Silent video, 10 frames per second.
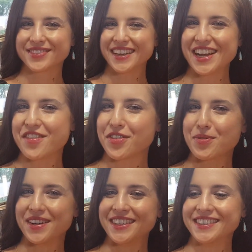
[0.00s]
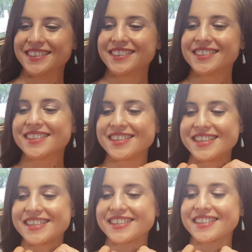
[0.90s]
Hi everyone.
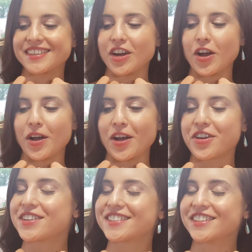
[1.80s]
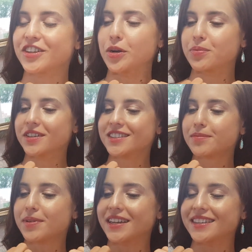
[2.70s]
This crystal opal
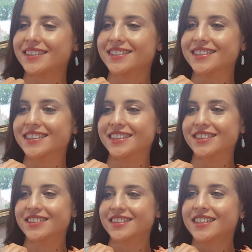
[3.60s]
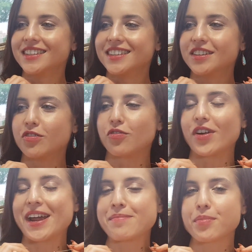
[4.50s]
pendant in
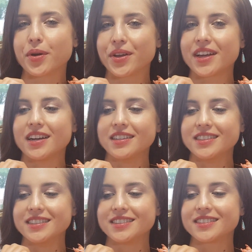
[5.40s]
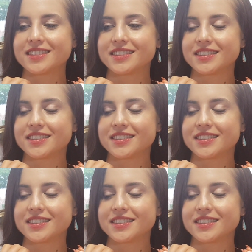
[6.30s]
rainbow colours